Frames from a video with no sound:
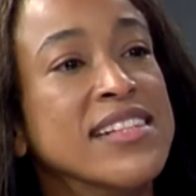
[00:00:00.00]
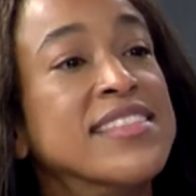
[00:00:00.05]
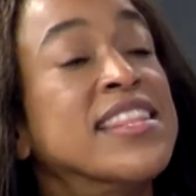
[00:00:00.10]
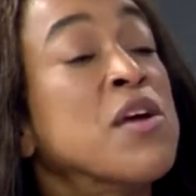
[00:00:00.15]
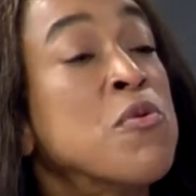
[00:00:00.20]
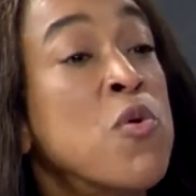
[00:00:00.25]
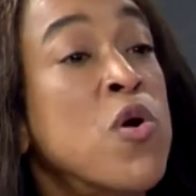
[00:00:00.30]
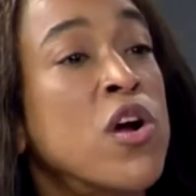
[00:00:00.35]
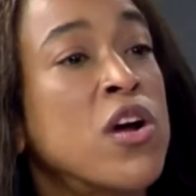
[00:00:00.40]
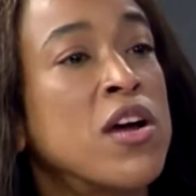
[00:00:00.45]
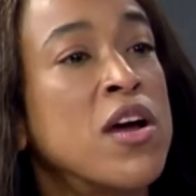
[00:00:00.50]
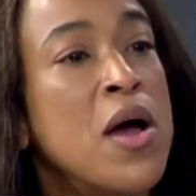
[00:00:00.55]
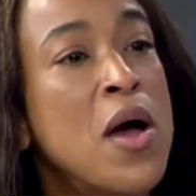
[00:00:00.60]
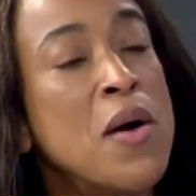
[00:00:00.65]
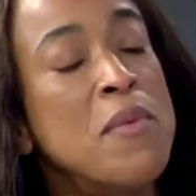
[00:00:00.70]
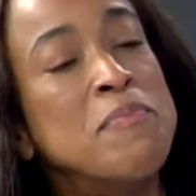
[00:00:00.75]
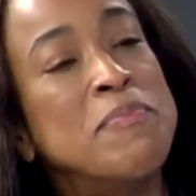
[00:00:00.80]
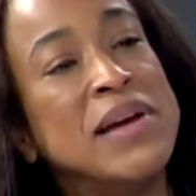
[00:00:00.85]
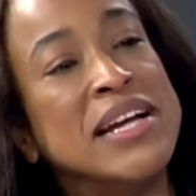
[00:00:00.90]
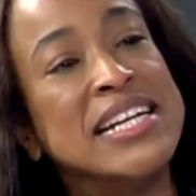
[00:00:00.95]
they work.
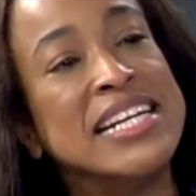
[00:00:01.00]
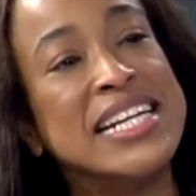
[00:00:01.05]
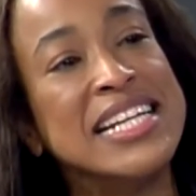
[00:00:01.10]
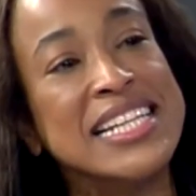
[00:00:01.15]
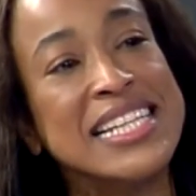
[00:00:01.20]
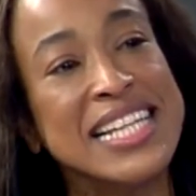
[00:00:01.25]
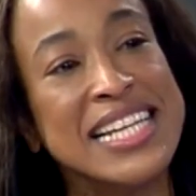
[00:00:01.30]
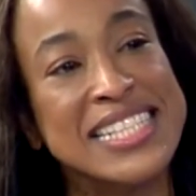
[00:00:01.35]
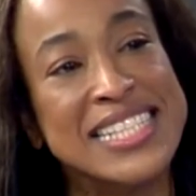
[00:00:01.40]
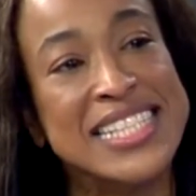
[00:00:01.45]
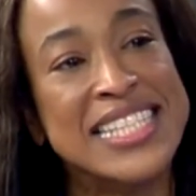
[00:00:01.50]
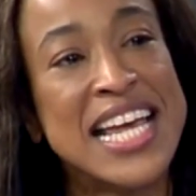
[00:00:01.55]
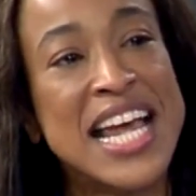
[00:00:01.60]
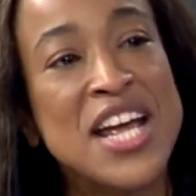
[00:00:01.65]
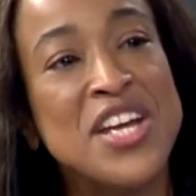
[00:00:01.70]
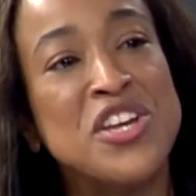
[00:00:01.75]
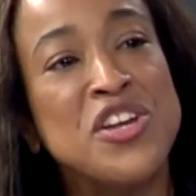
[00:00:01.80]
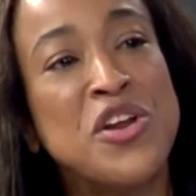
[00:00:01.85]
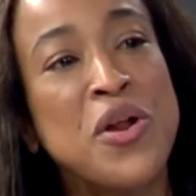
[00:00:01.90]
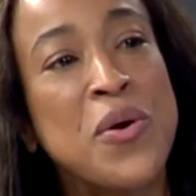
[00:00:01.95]
But let's
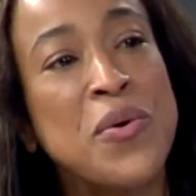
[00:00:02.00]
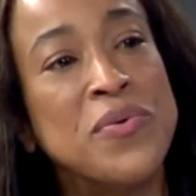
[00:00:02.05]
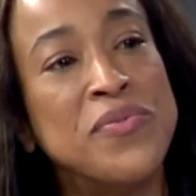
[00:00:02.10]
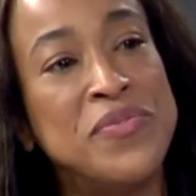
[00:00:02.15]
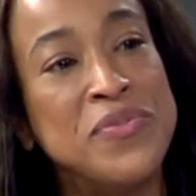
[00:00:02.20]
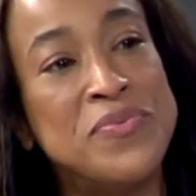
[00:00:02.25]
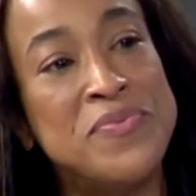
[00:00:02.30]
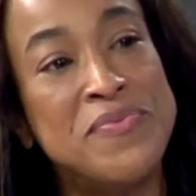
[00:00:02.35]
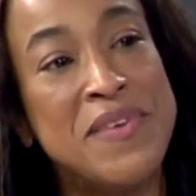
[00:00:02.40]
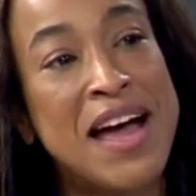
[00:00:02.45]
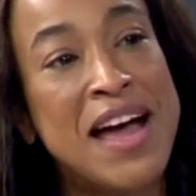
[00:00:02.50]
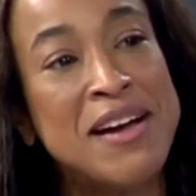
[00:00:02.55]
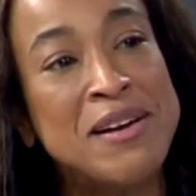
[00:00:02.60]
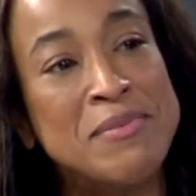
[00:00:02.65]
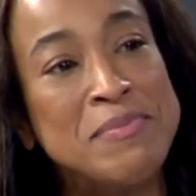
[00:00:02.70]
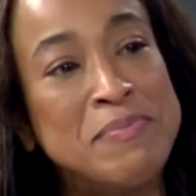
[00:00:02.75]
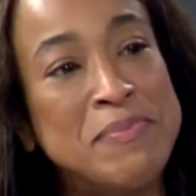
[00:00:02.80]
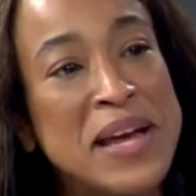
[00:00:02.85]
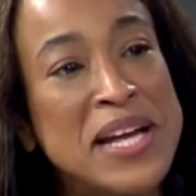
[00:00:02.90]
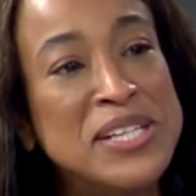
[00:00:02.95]
say you know if you had a
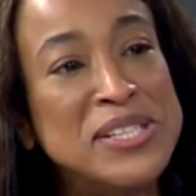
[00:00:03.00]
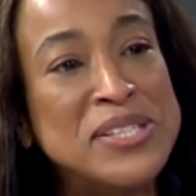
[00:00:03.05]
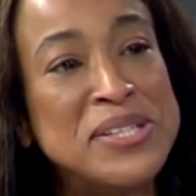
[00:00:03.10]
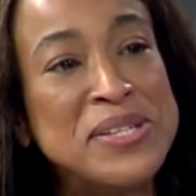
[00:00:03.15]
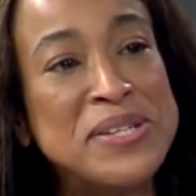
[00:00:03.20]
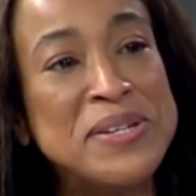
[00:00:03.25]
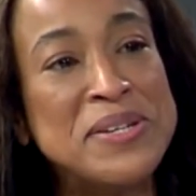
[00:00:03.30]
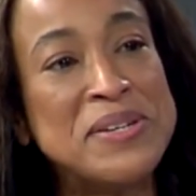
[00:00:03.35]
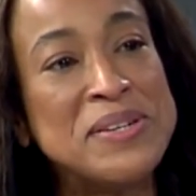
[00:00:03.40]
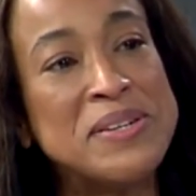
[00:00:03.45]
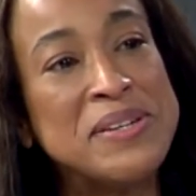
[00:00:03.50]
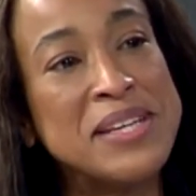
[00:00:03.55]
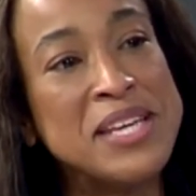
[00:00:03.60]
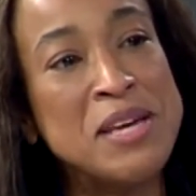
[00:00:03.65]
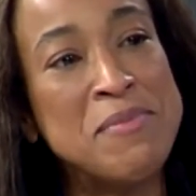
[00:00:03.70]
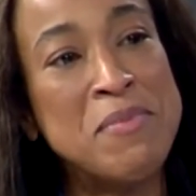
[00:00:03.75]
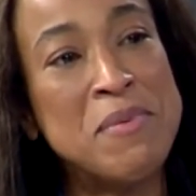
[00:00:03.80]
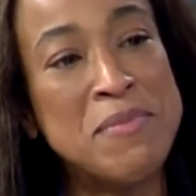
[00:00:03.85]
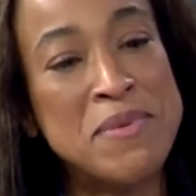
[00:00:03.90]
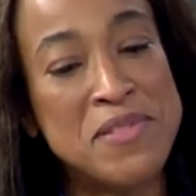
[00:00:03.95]
patient and
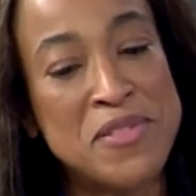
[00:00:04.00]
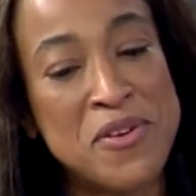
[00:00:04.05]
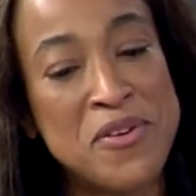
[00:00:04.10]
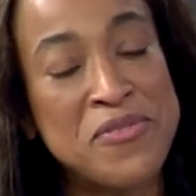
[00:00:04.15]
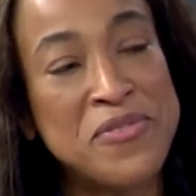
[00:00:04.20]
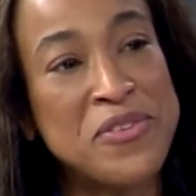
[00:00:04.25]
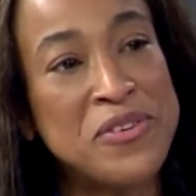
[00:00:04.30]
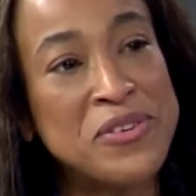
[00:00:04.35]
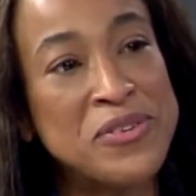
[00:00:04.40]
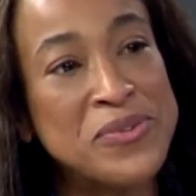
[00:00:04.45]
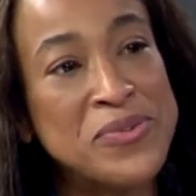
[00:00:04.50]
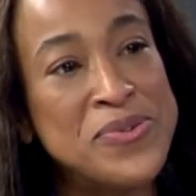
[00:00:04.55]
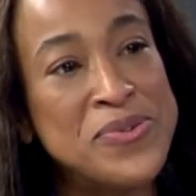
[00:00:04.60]
keep them in there for